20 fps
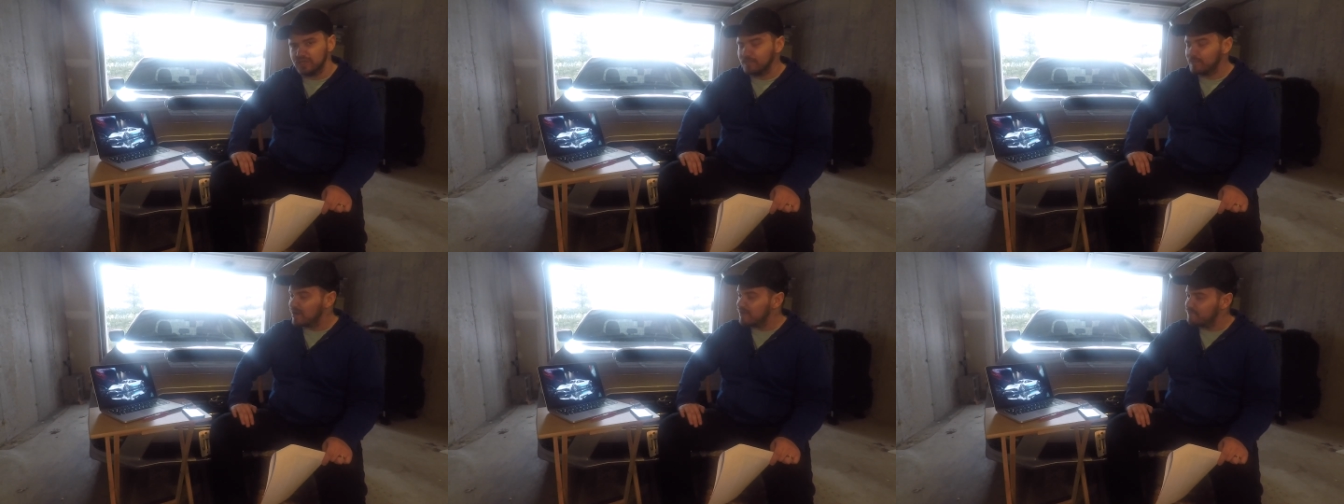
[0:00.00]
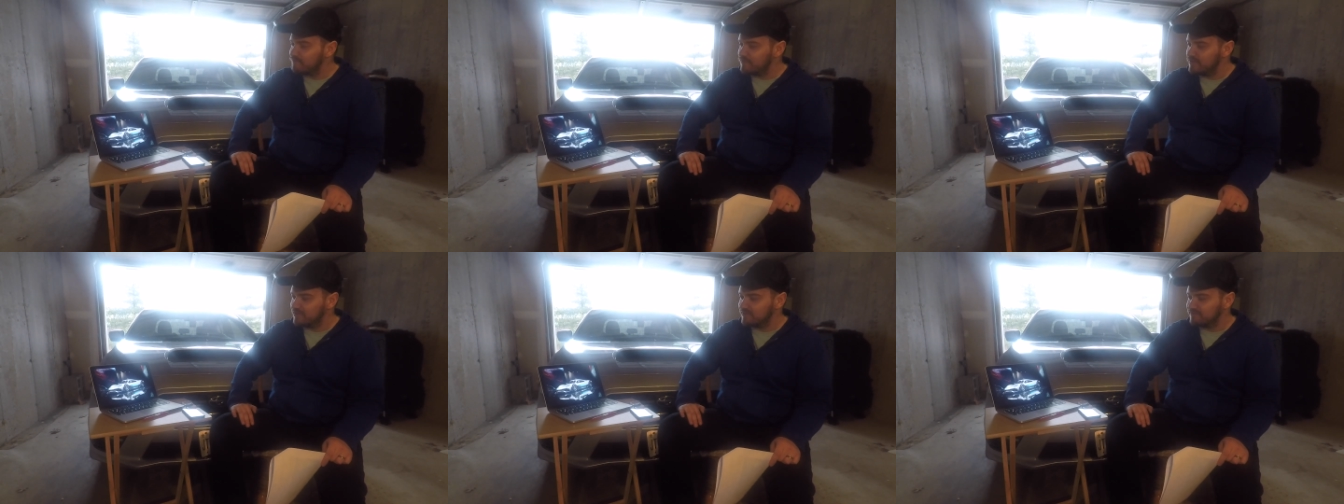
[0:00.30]
It might
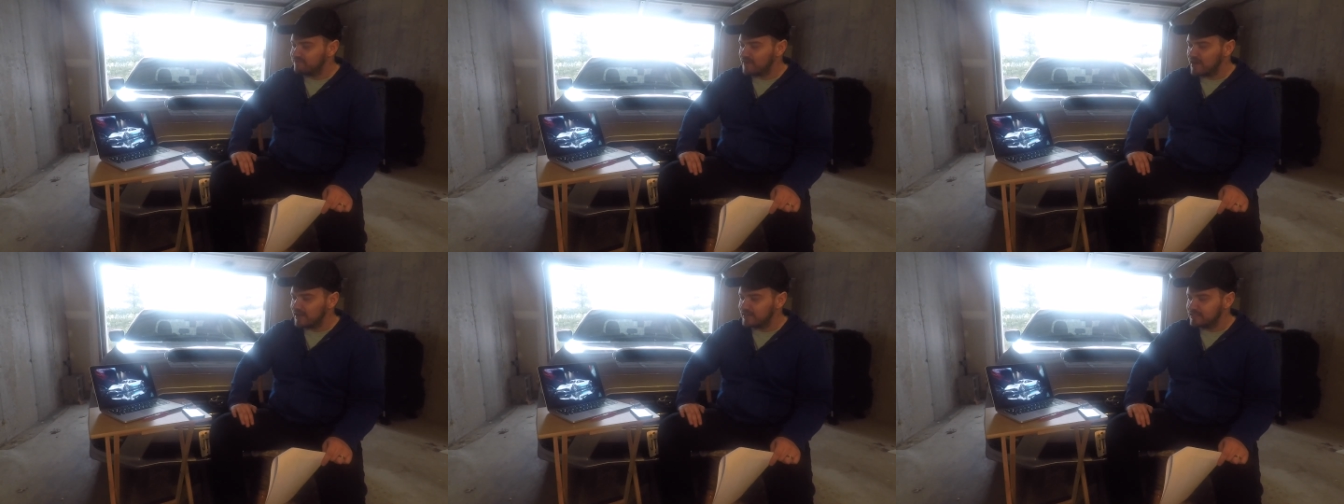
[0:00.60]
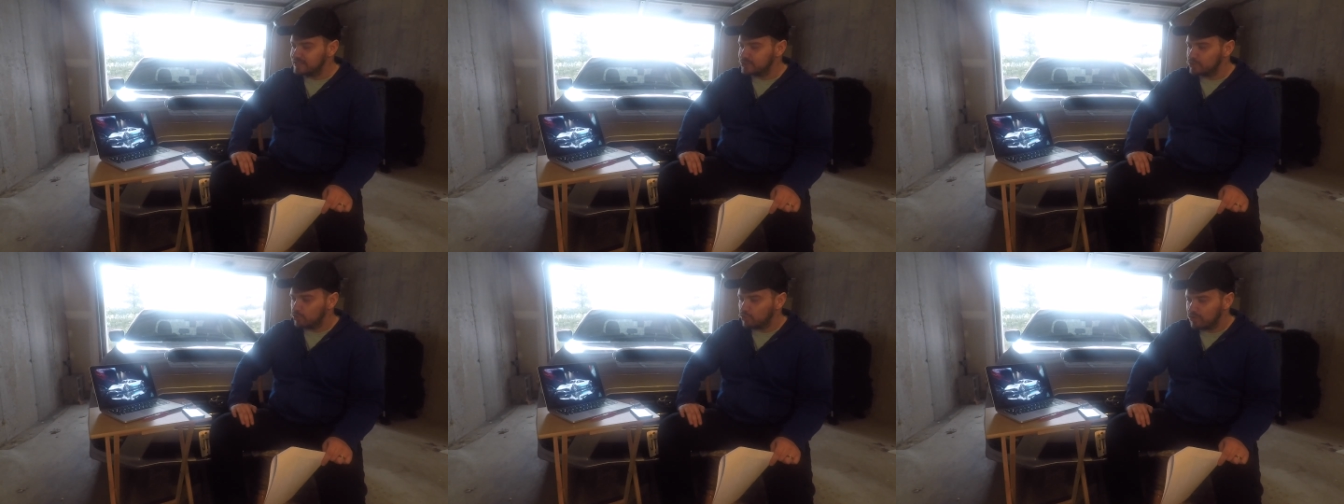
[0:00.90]
feel
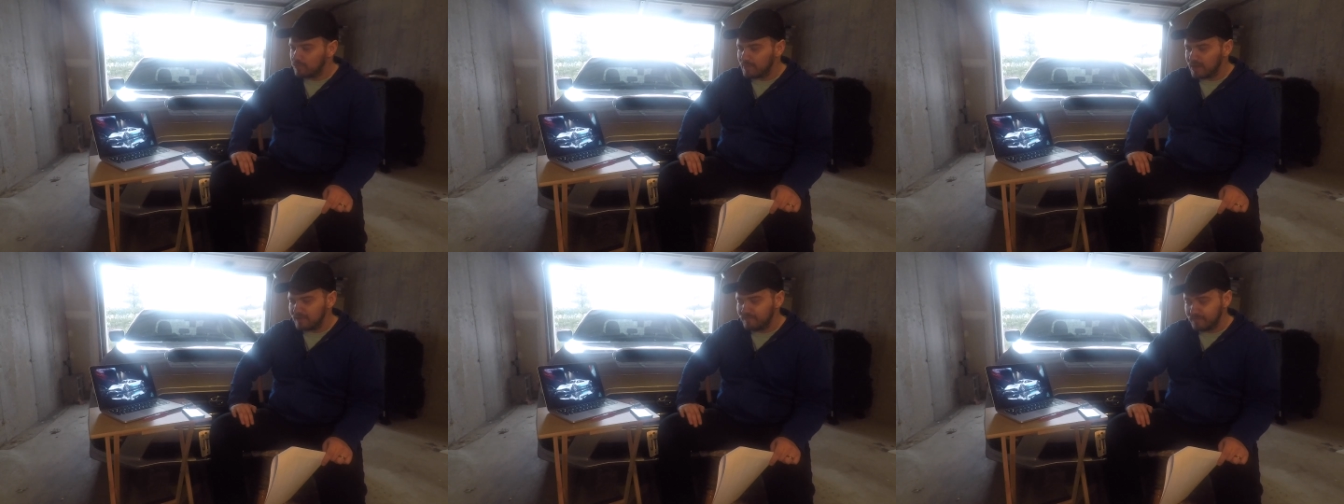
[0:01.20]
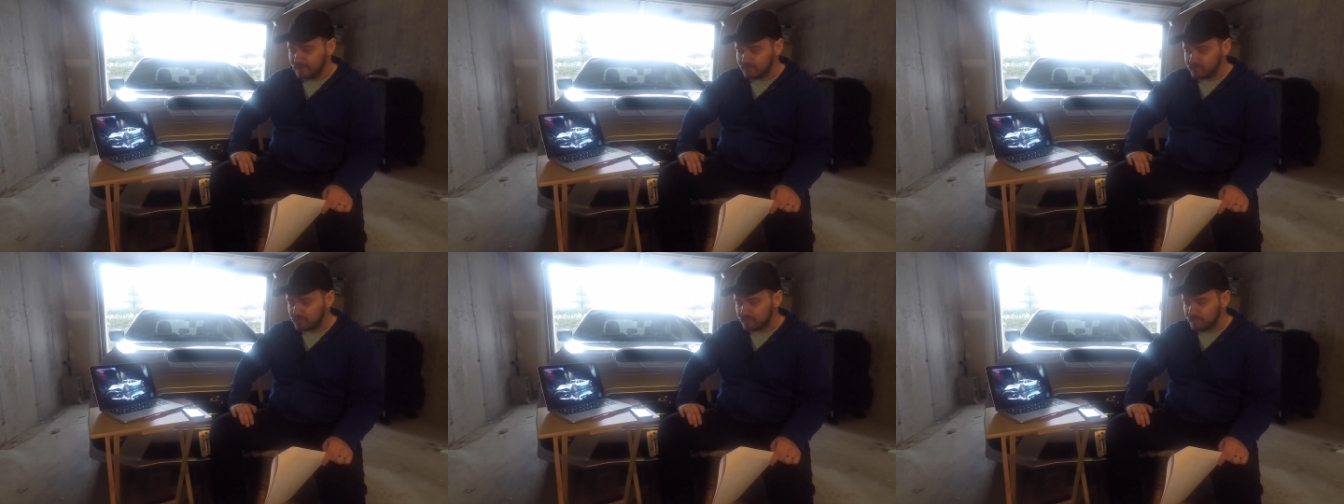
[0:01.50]
violent or it might
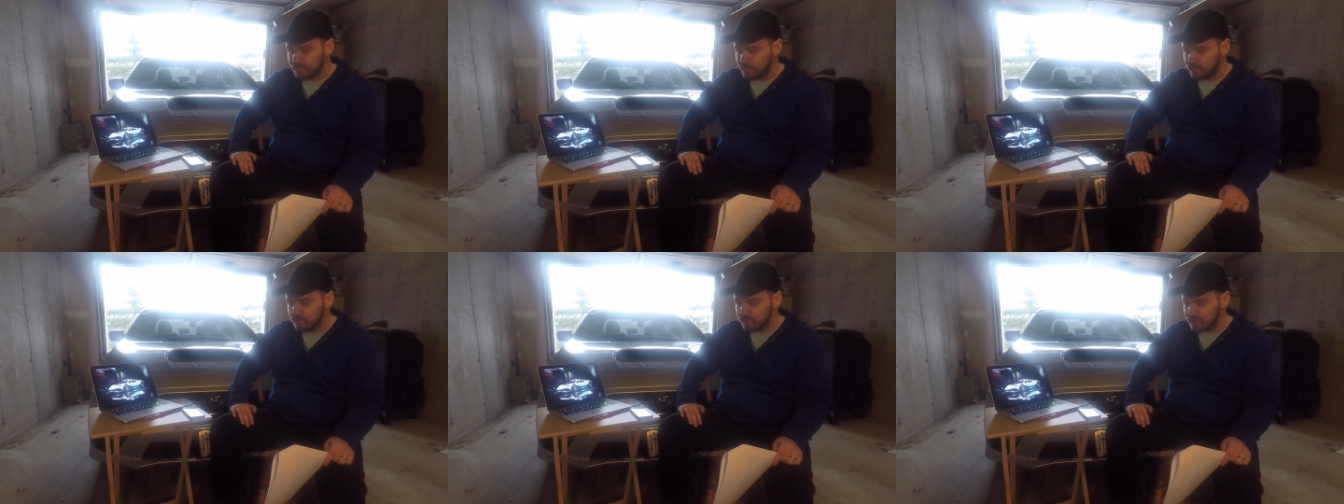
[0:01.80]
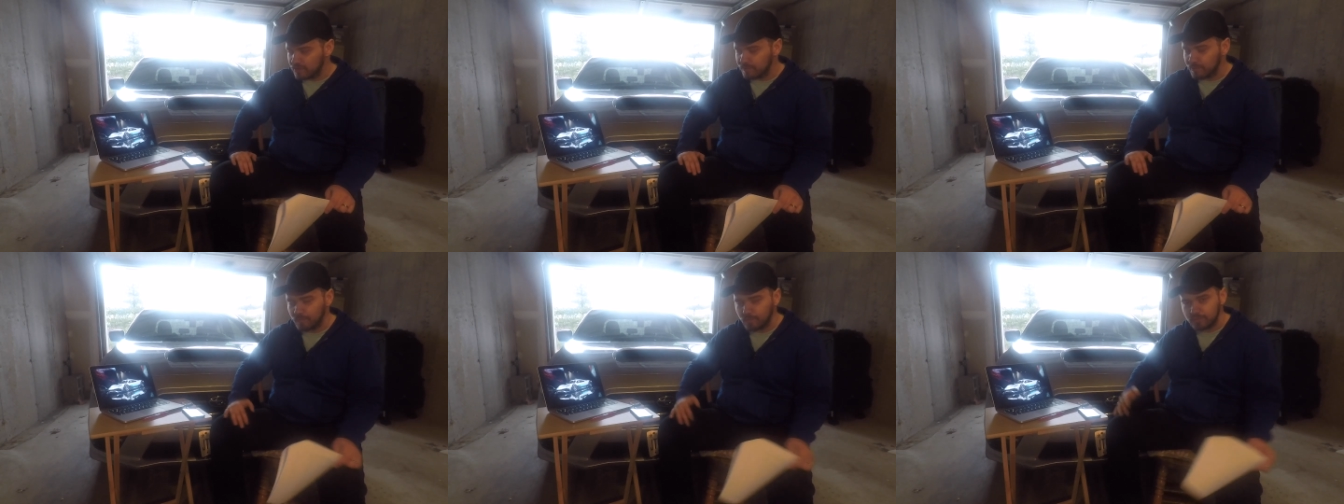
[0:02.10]
feel smooth.
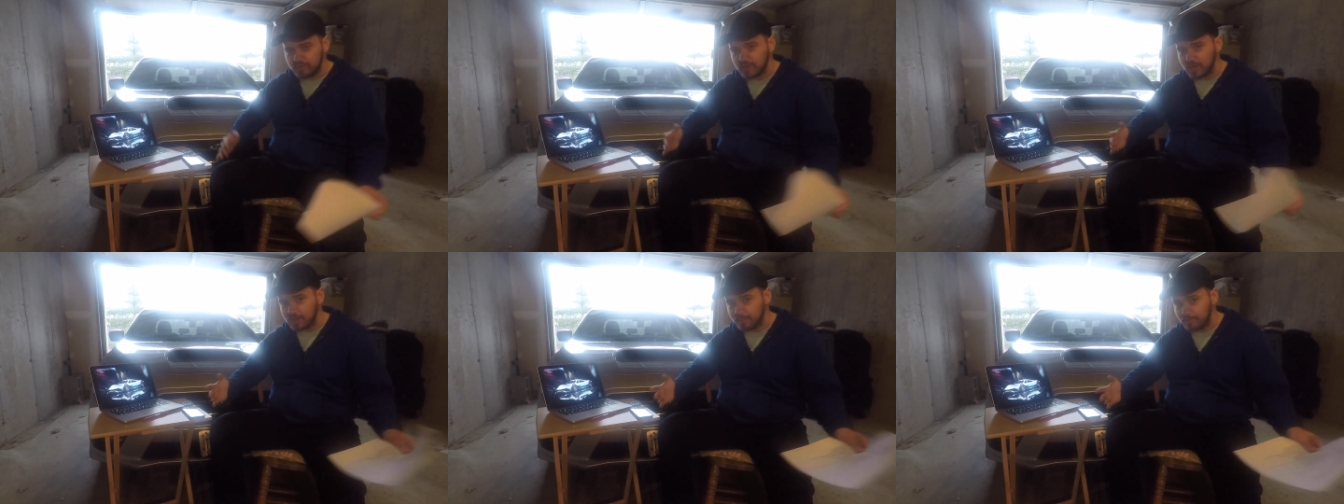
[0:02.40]
I mean, we're talking